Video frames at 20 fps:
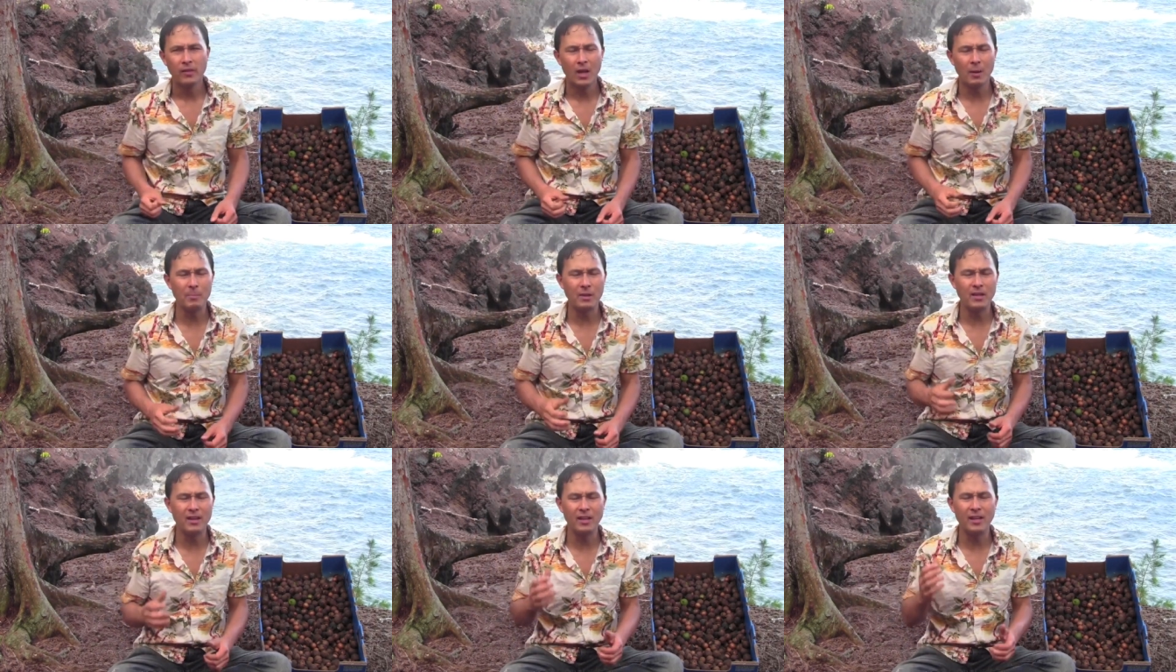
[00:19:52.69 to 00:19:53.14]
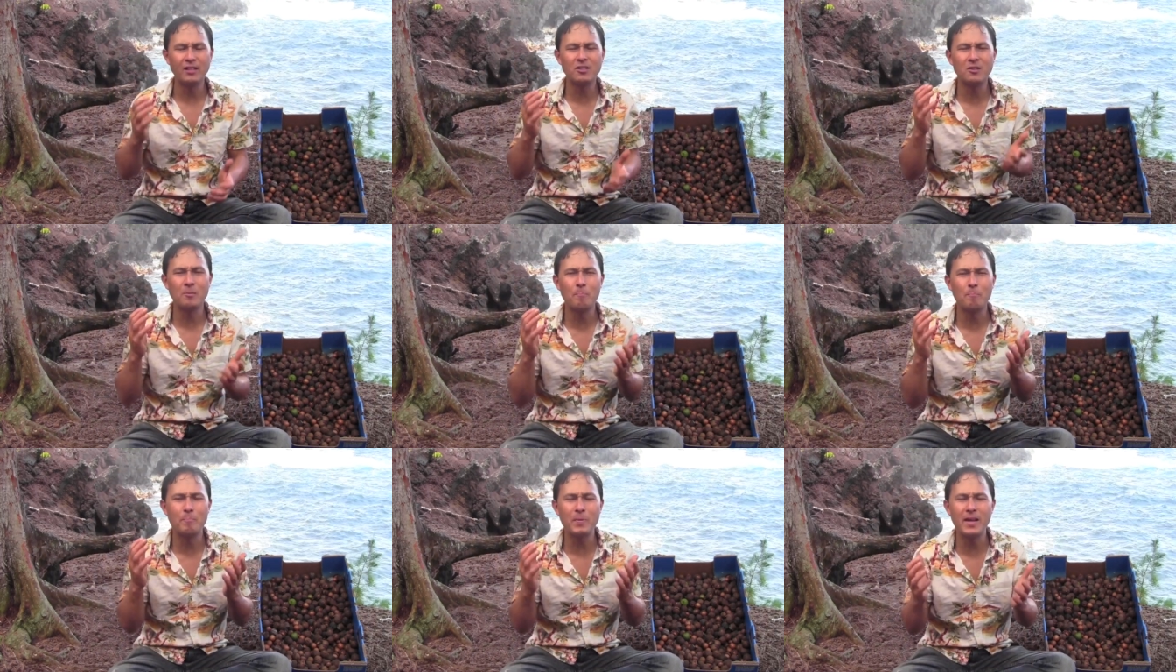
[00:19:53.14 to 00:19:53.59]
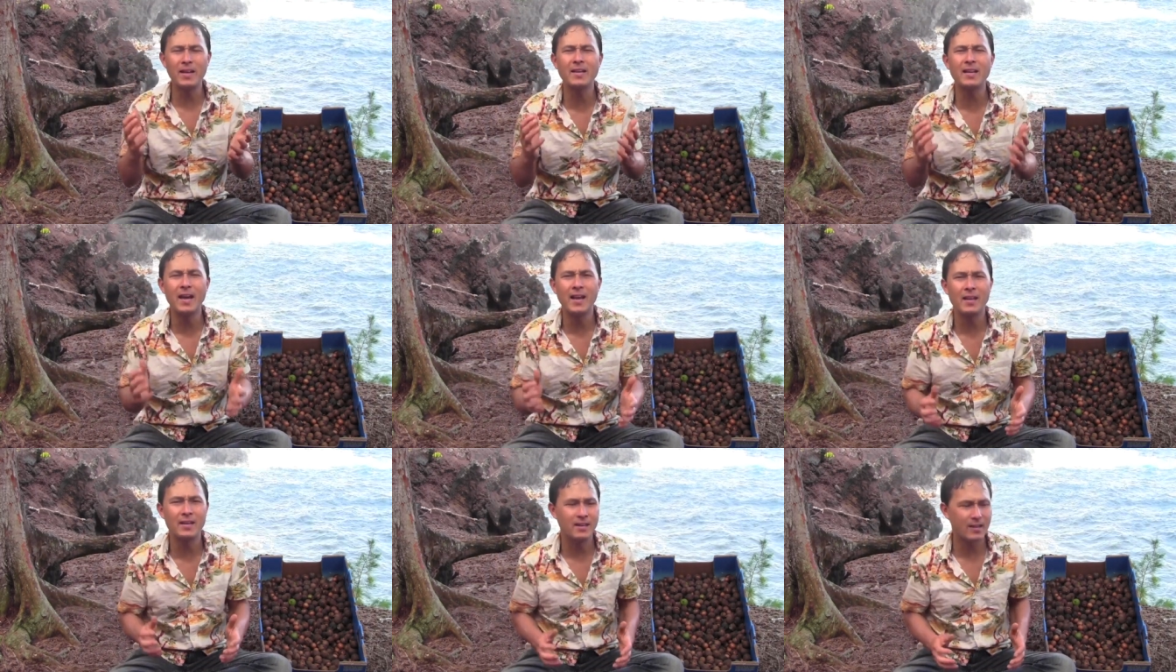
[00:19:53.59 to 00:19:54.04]
I mean, it's a big
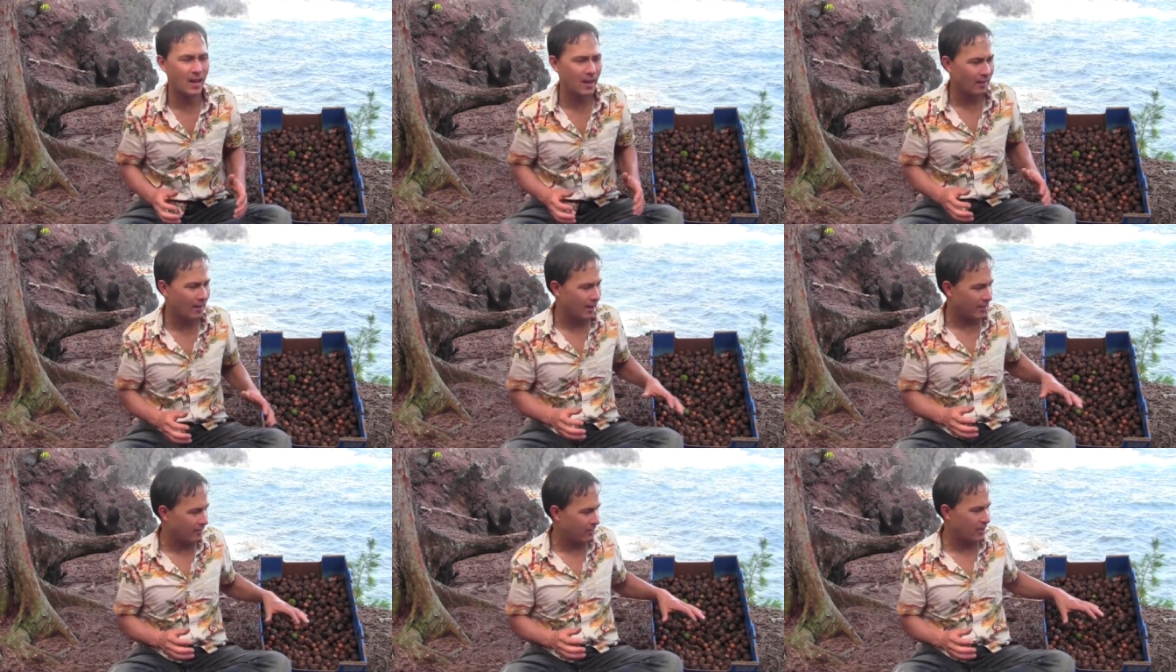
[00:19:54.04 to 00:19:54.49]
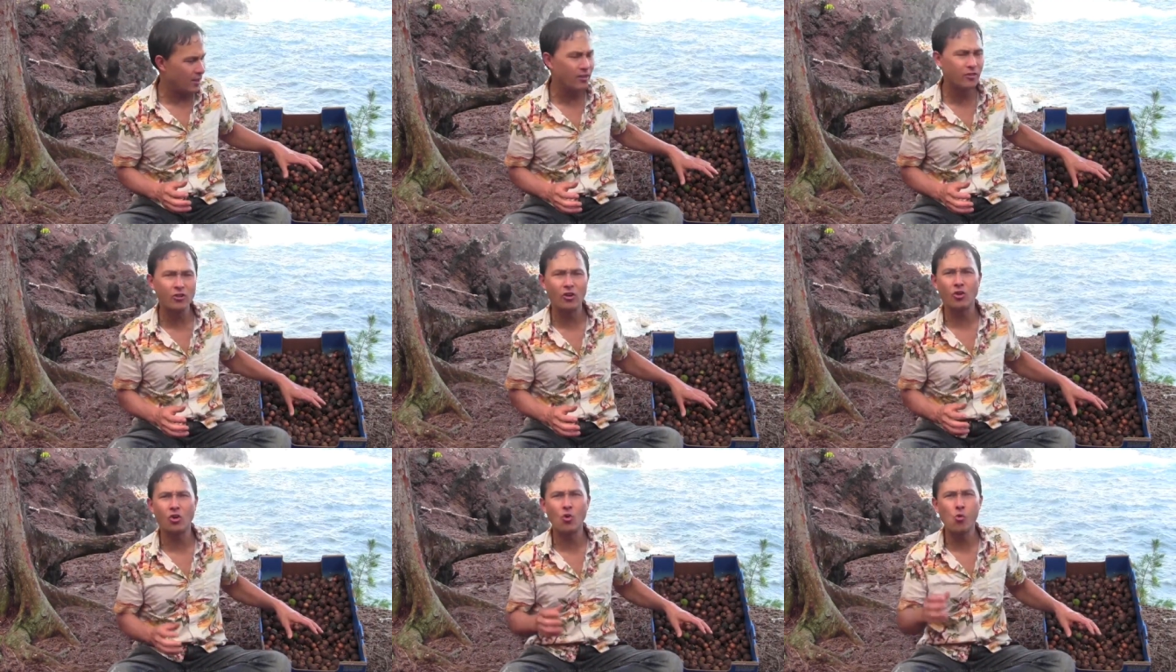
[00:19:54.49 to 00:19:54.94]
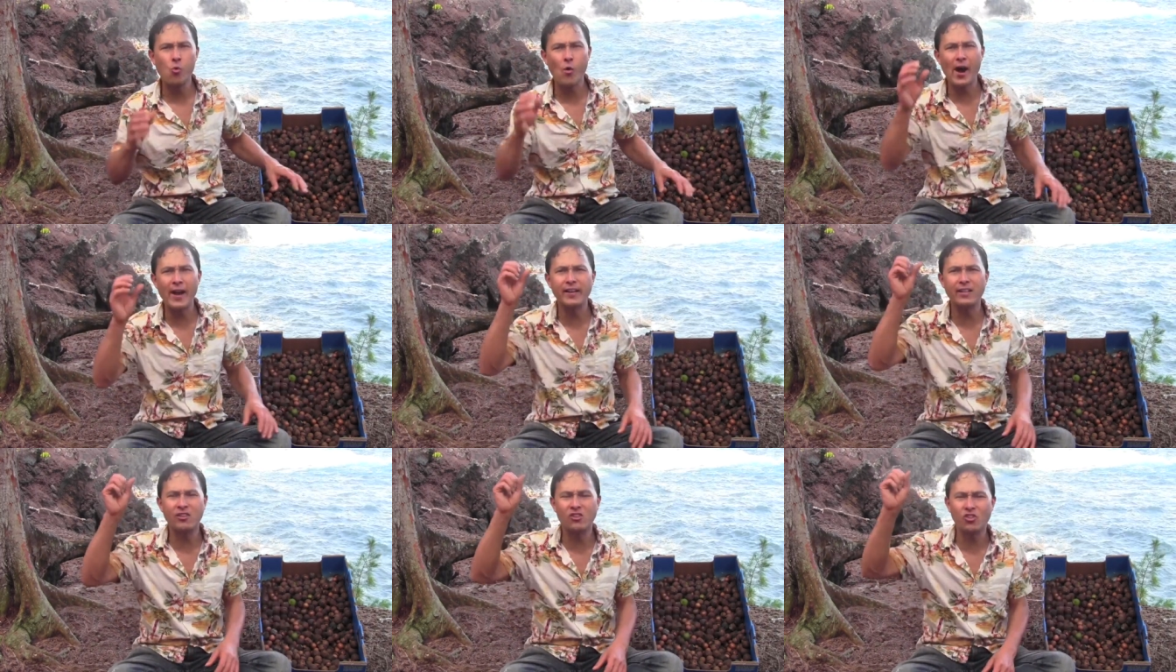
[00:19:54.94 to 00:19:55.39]
night and day. Like these are
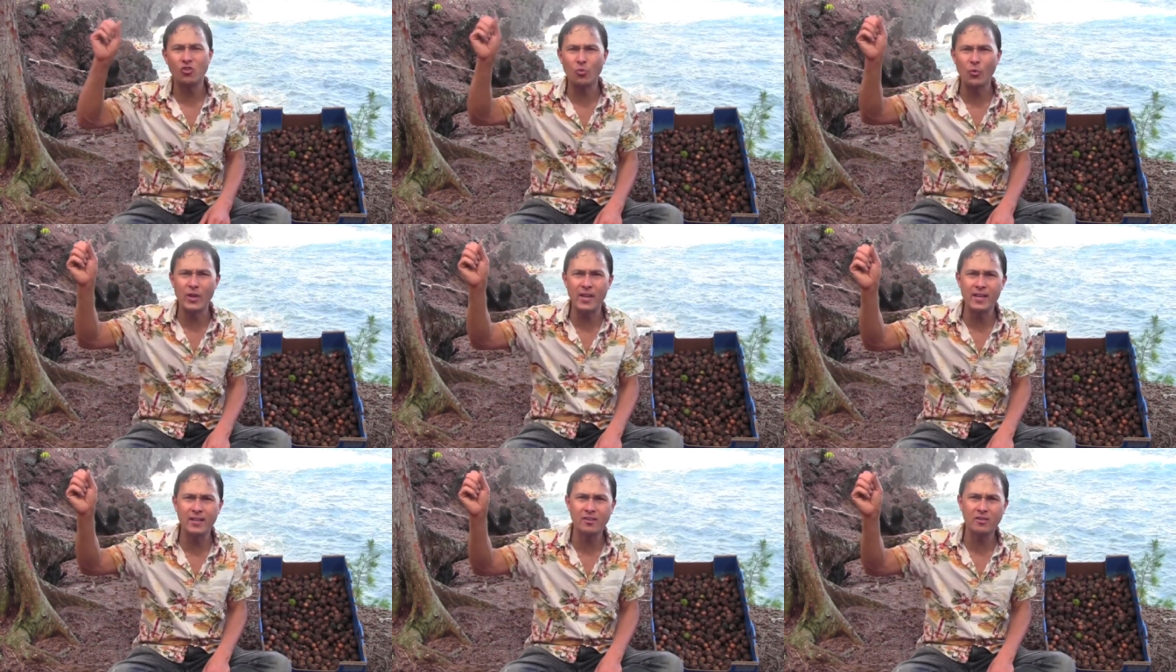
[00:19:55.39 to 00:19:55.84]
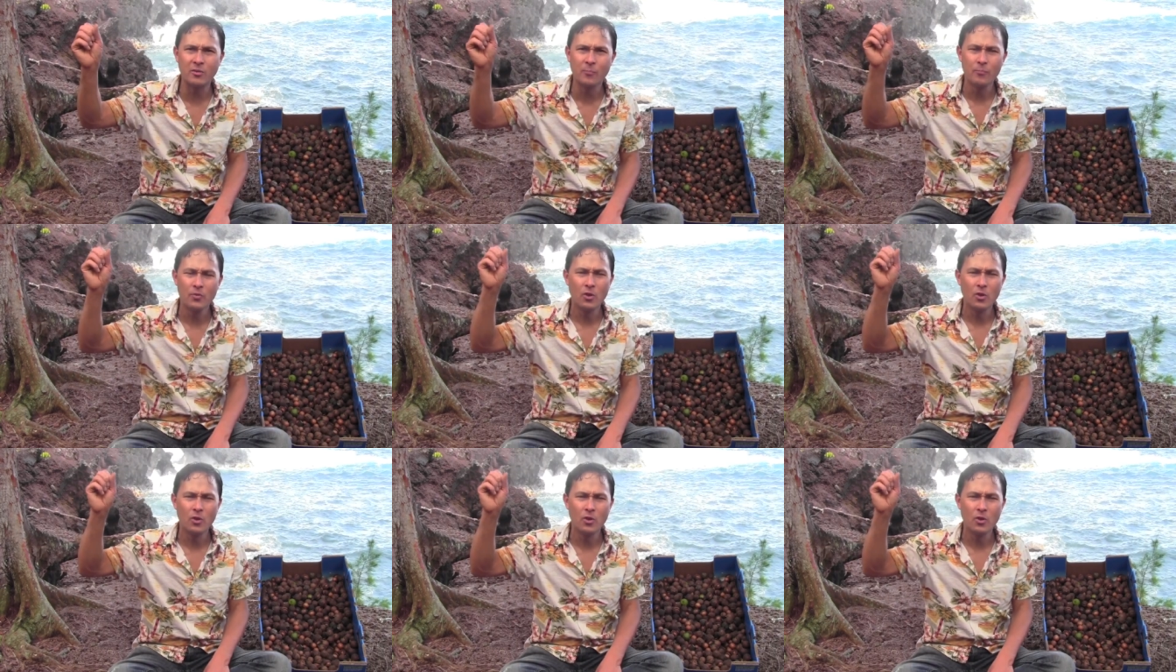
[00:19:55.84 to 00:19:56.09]
quite sweet,